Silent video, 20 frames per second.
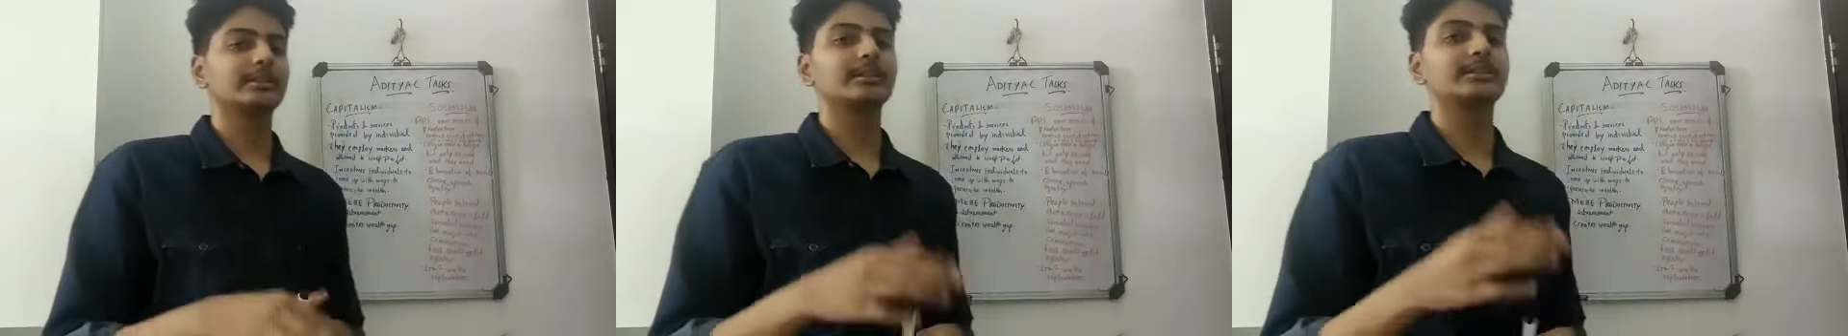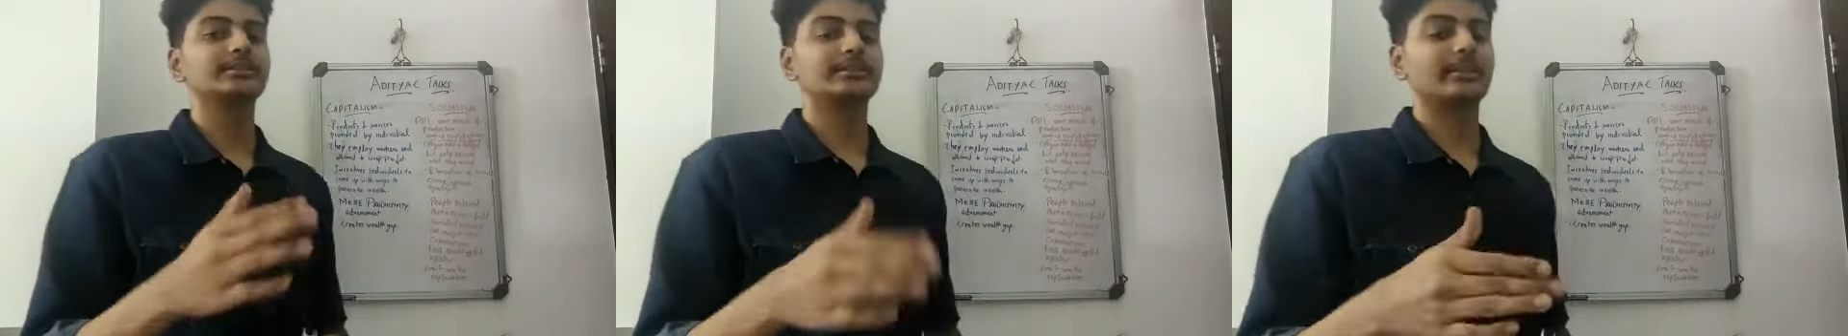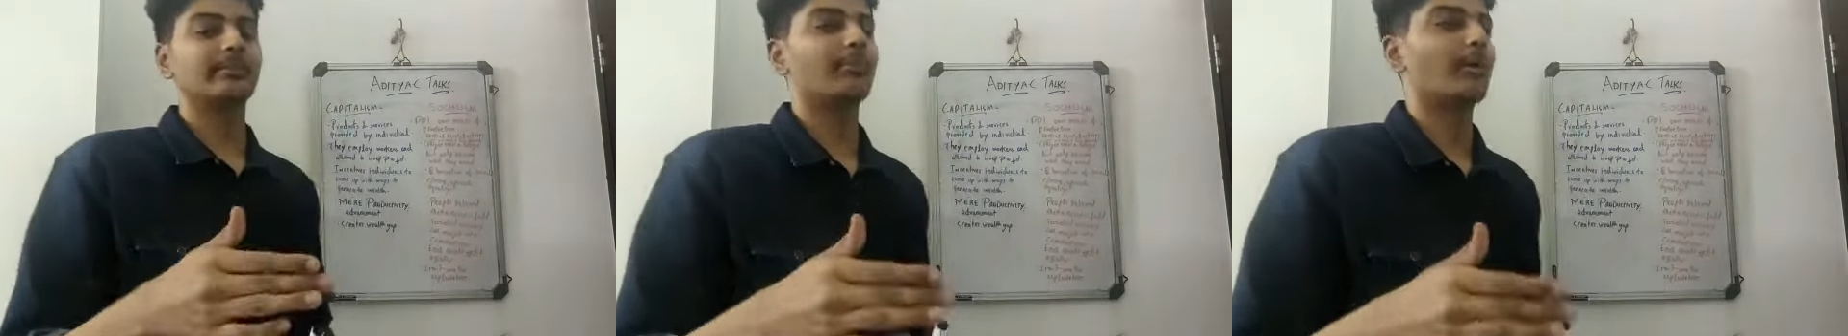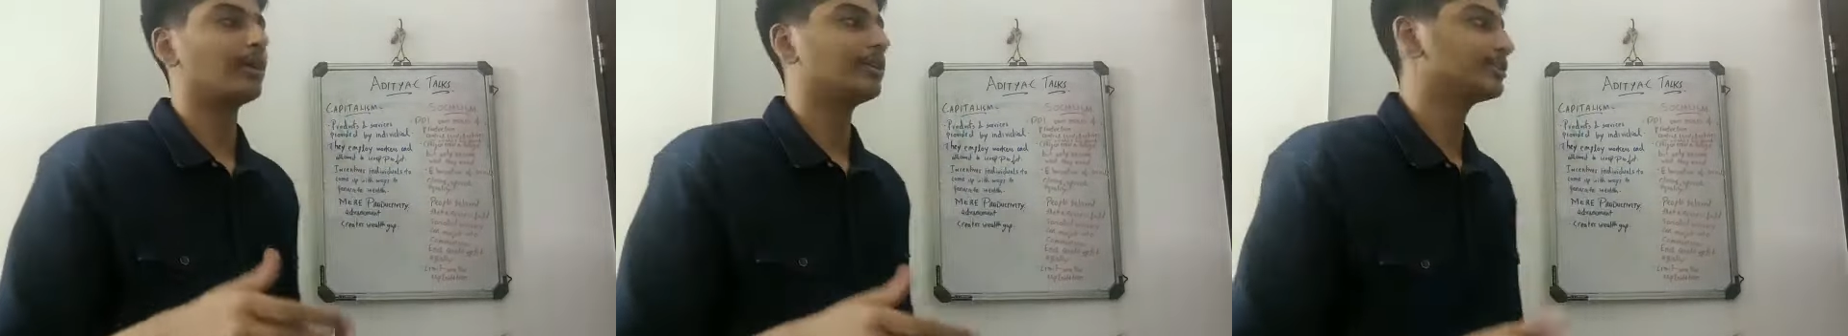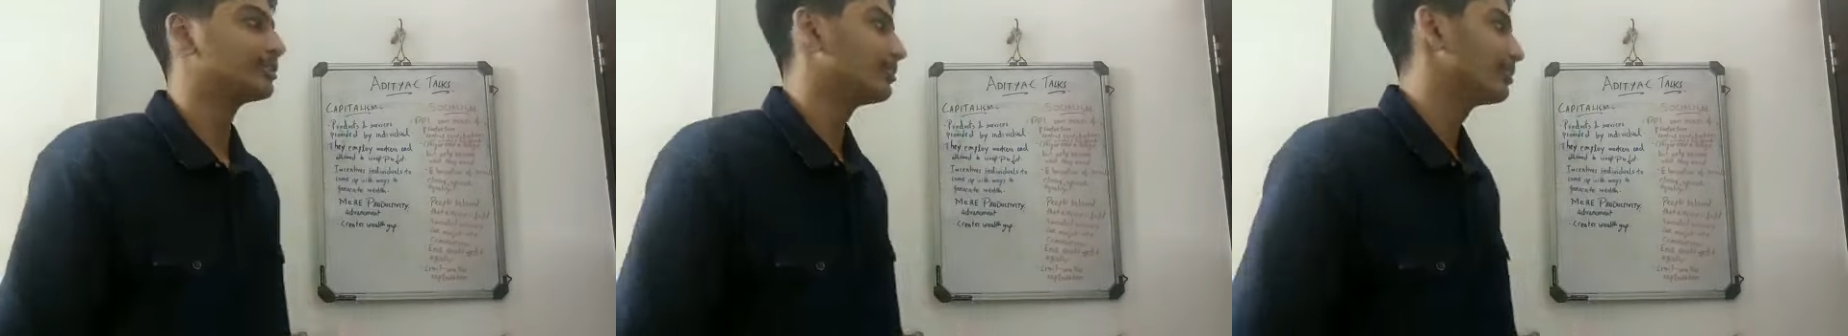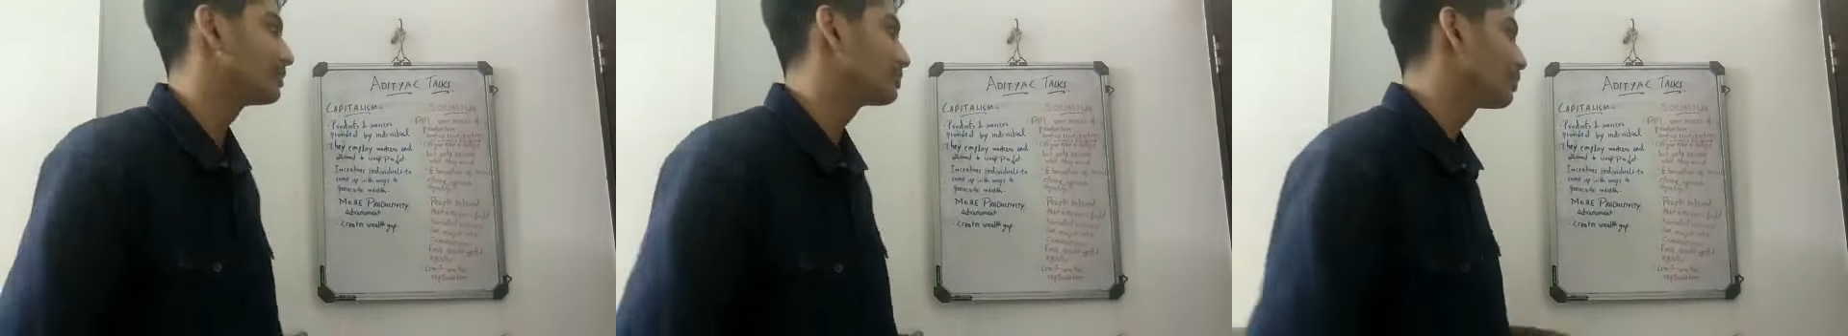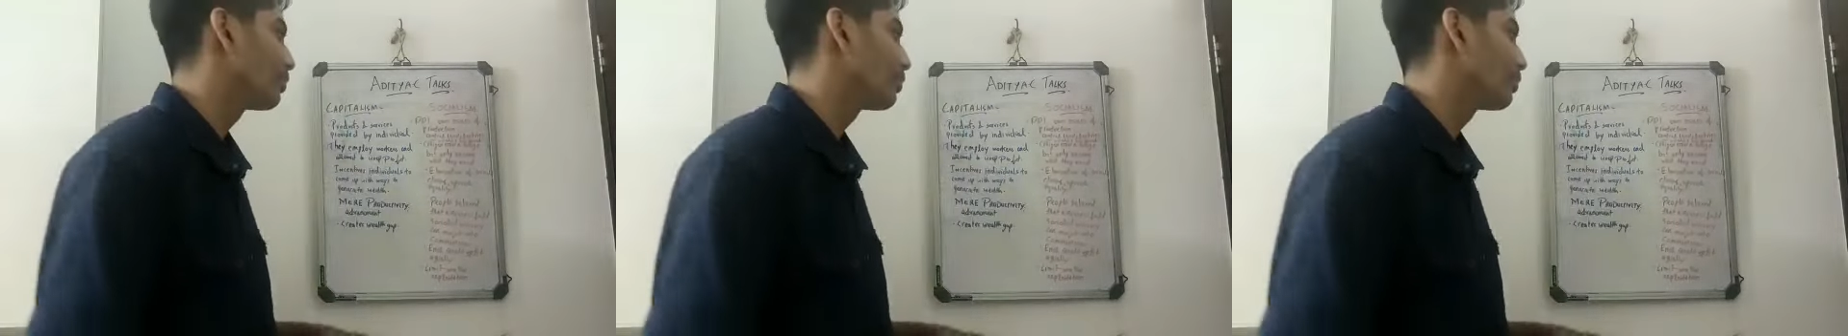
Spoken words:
It's impossible.